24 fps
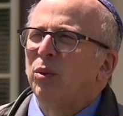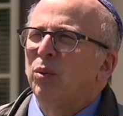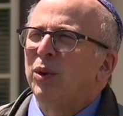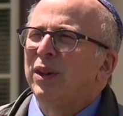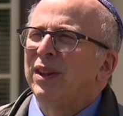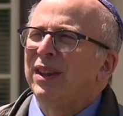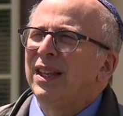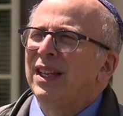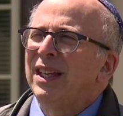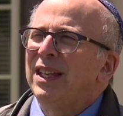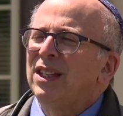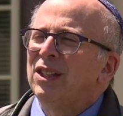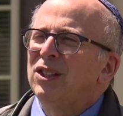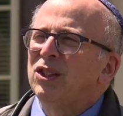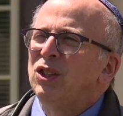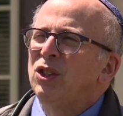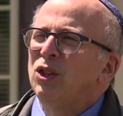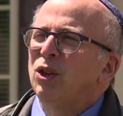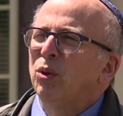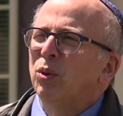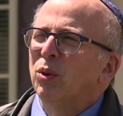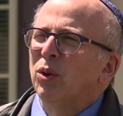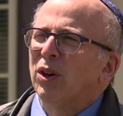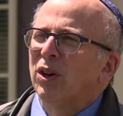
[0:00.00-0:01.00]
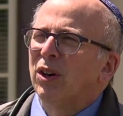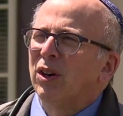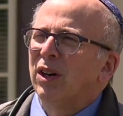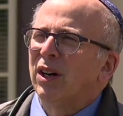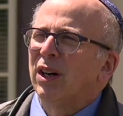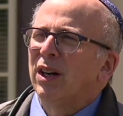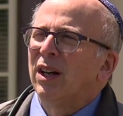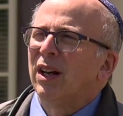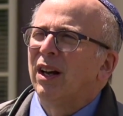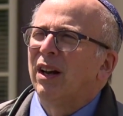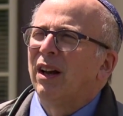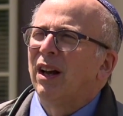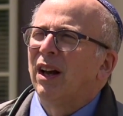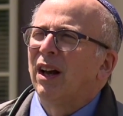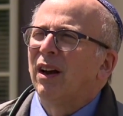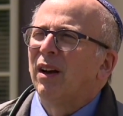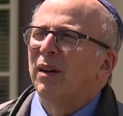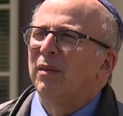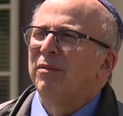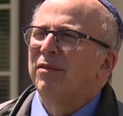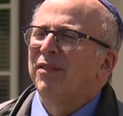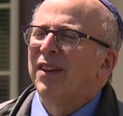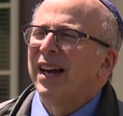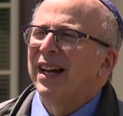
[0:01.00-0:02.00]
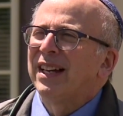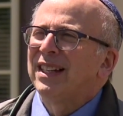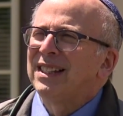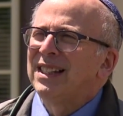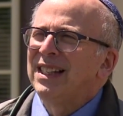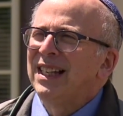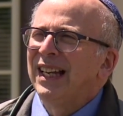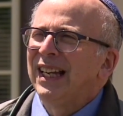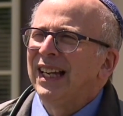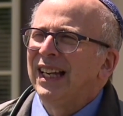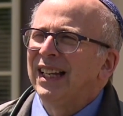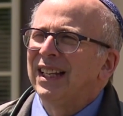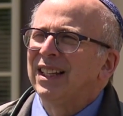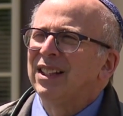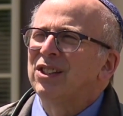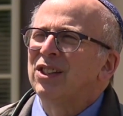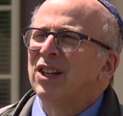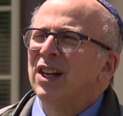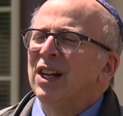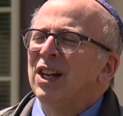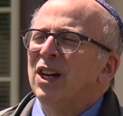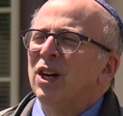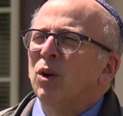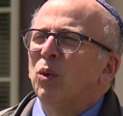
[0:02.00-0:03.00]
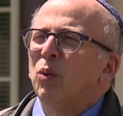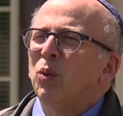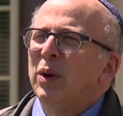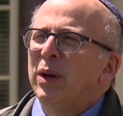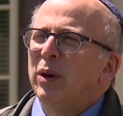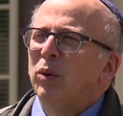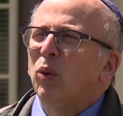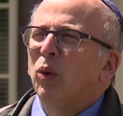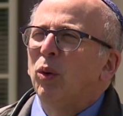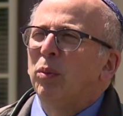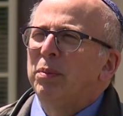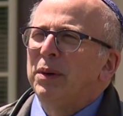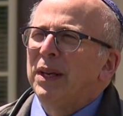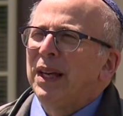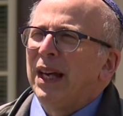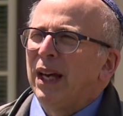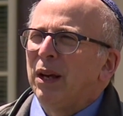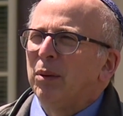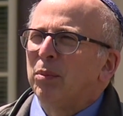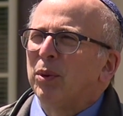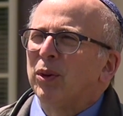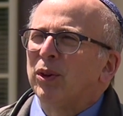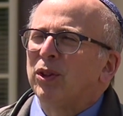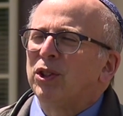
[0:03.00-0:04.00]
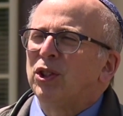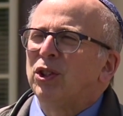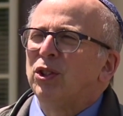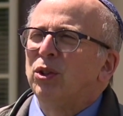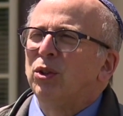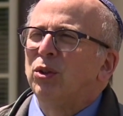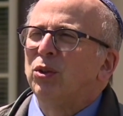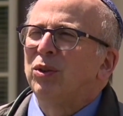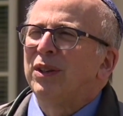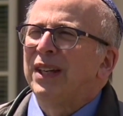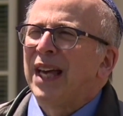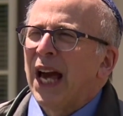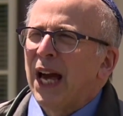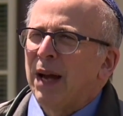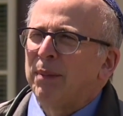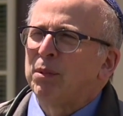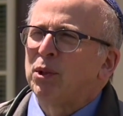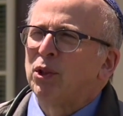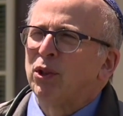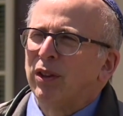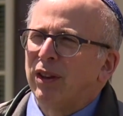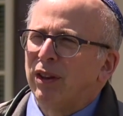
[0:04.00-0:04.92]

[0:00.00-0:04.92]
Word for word: with these newer uh, vaccines, we will be able to capture